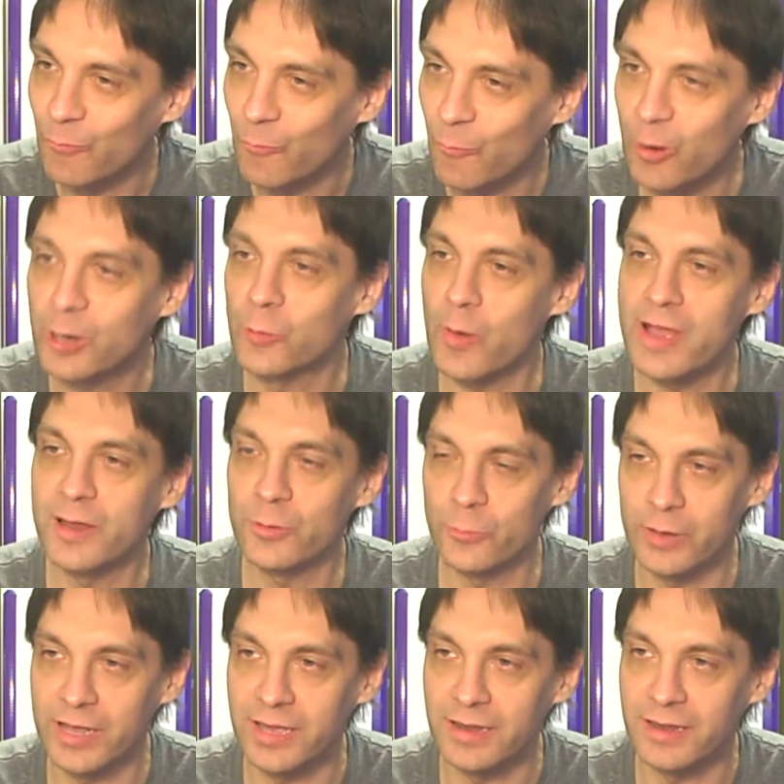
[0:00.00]
what grade are
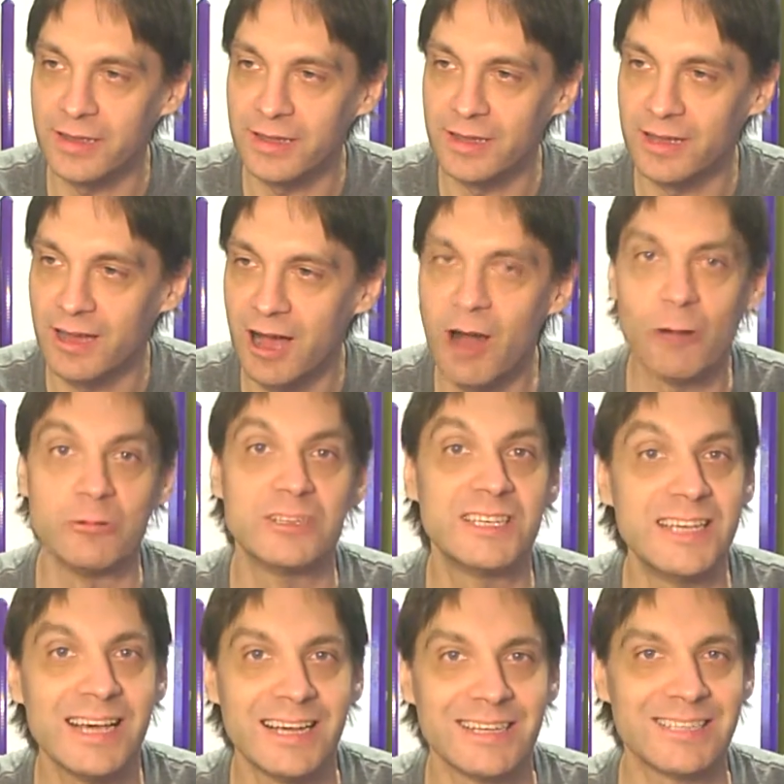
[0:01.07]
we in? Oh,
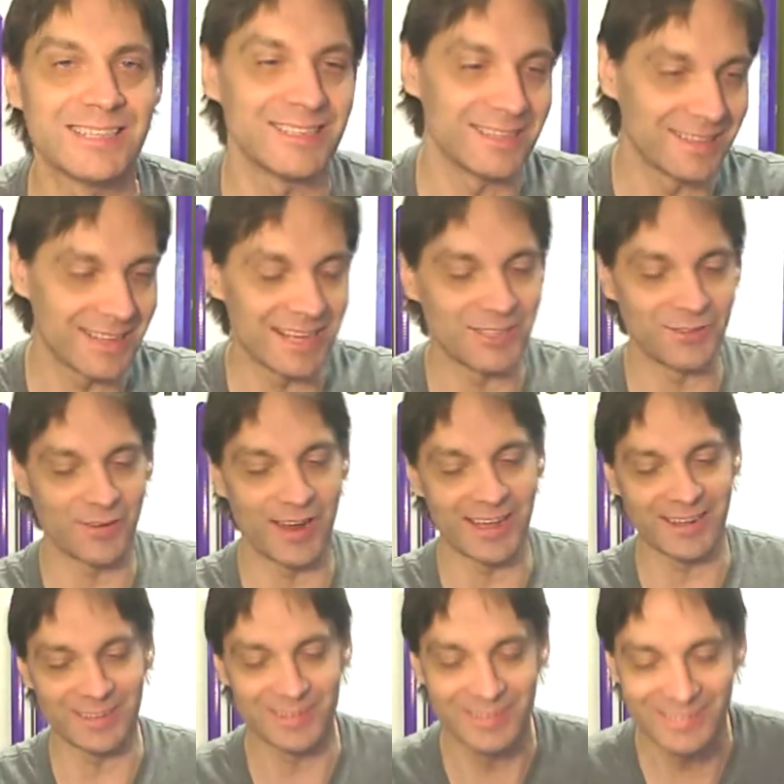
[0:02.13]
6. That's
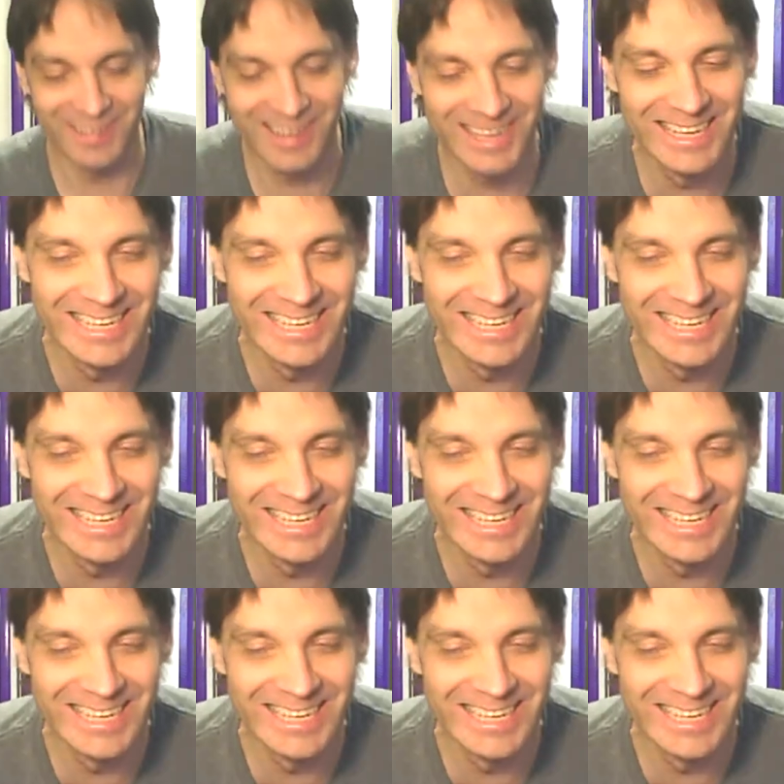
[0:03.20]
right.